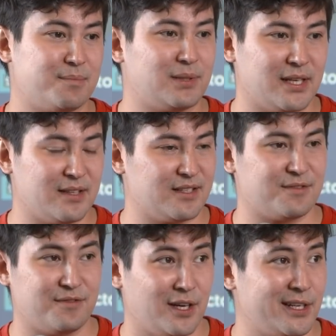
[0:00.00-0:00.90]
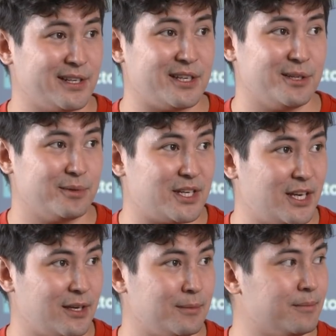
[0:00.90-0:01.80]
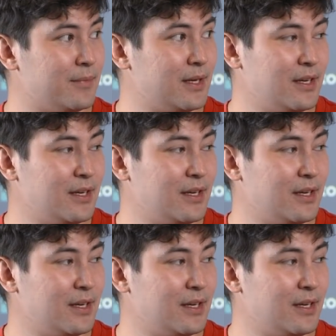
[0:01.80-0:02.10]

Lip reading: play this fun and cute game